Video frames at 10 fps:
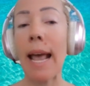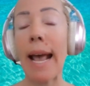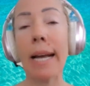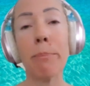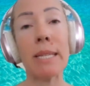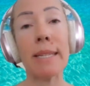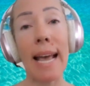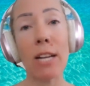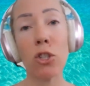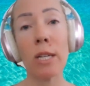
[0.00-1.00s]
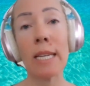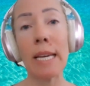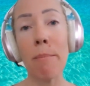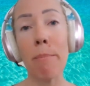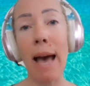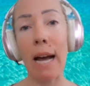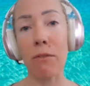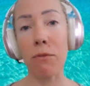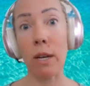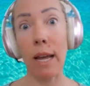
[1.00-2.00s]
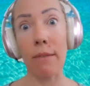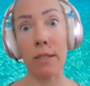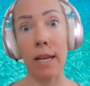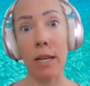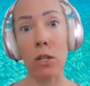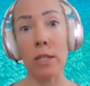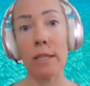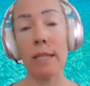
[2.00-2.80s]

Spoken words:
and potentially impactful life cycles.